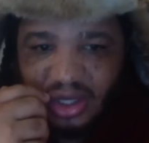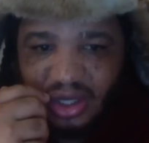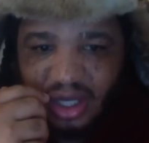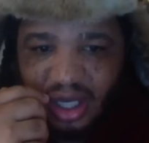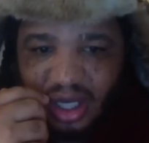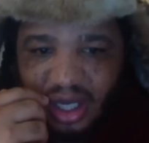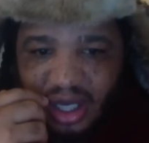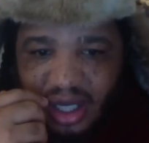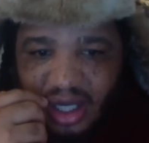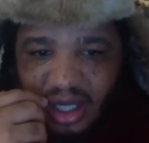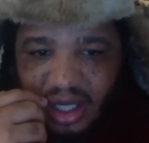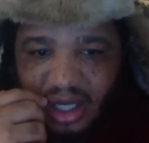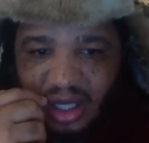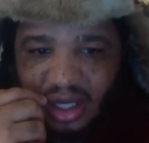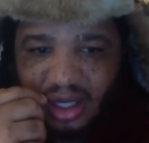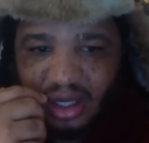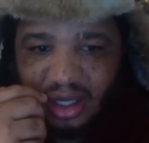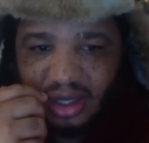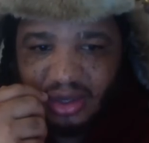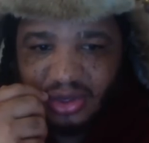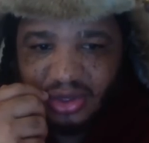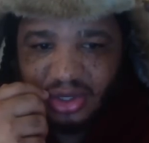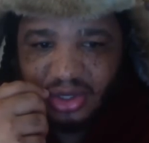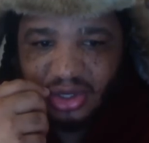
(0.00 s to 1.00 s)

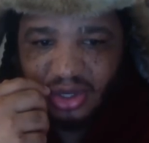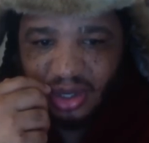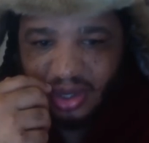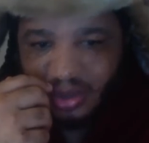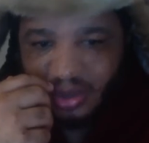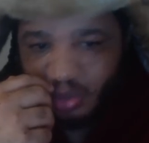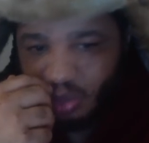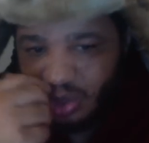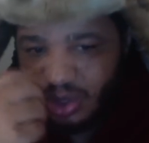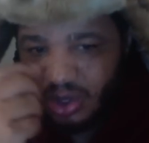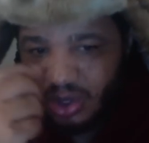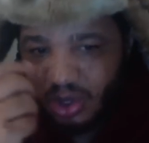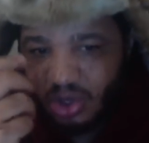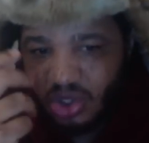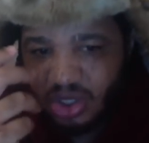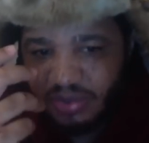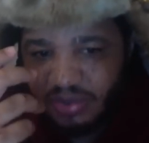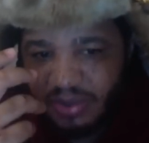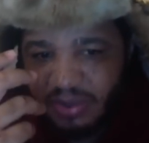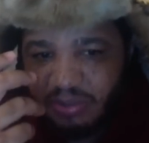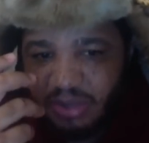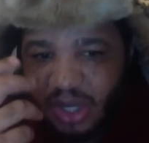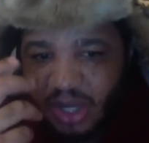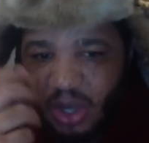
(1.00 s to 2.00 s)
uh, to, in one
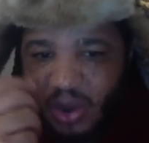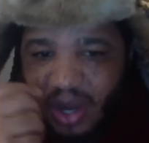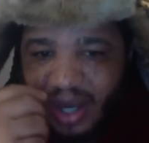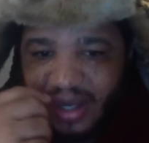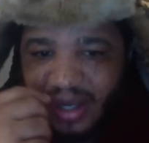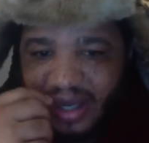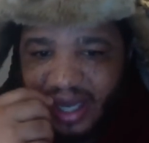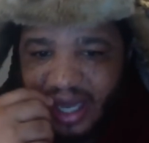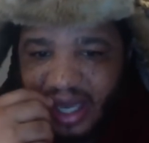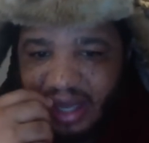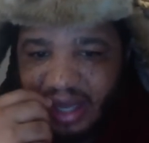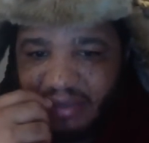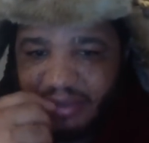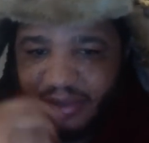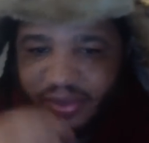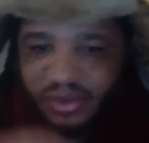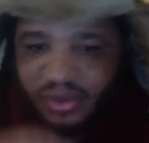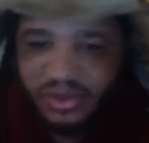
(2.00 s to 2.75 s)
ultimate blowout game.